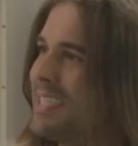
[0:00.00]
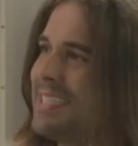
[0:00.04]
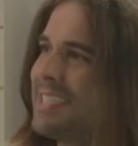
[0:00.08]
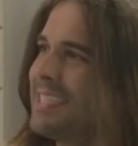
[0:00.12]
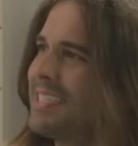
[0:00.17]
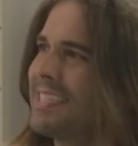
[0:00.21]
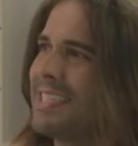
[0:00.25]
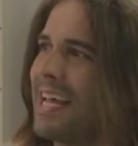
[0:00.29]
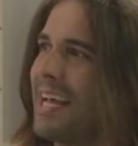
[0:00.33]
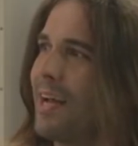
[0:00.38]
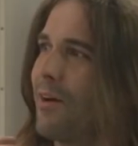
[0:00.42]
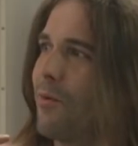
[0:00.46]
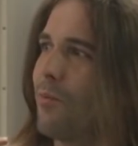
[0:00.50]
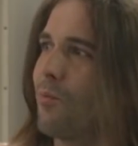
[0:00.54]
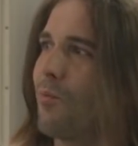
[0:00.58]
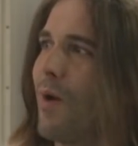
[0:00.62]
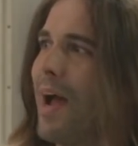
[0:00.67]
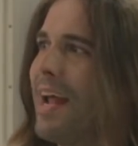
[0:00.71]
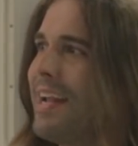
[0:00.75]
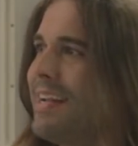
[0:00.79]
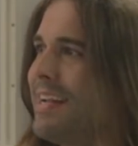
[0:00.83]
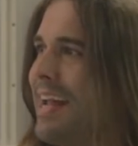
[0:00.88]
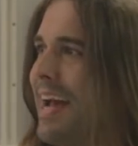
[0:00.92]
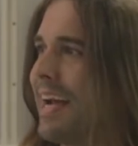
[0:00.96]
Reese is like
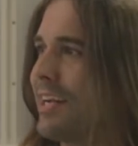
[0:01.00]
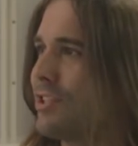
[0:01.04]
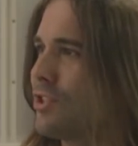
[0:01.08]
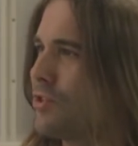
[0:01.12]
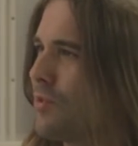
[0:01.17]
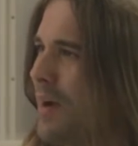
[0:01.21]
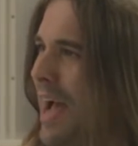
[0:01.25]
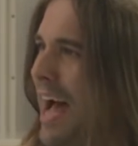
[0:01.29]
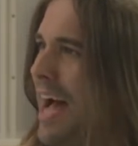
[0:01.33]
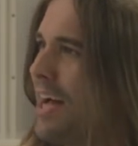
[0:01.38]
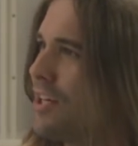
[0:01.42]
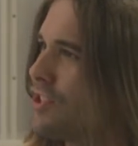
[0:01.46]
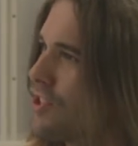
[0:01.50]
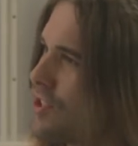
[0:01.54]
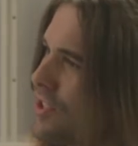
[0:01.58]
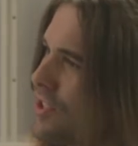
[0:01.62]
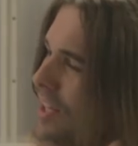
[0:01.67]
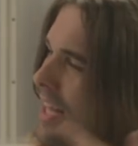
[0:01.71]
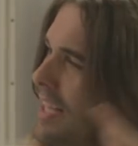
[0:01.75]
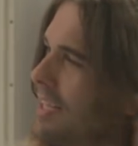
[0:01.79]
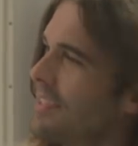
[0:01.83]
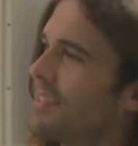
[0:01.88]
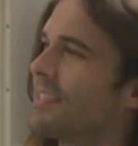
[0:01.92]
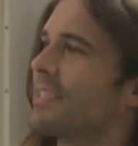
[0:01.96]
redneck
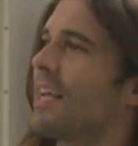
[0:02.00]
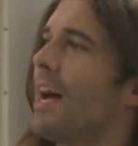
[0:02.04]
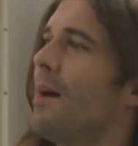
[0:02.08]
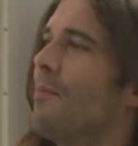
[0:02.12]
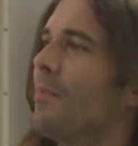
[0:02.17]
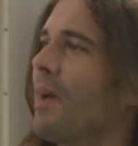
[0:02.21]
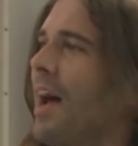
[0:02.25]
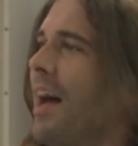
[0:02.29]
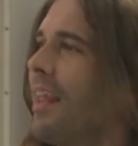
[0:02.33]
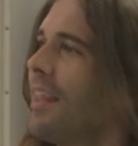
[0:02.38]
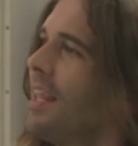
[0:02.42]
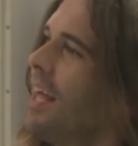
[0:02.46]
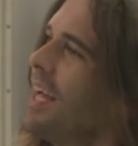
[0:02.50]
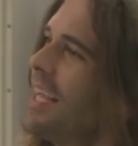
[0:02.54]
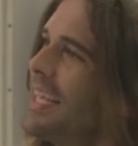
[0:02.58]
trash, like scum got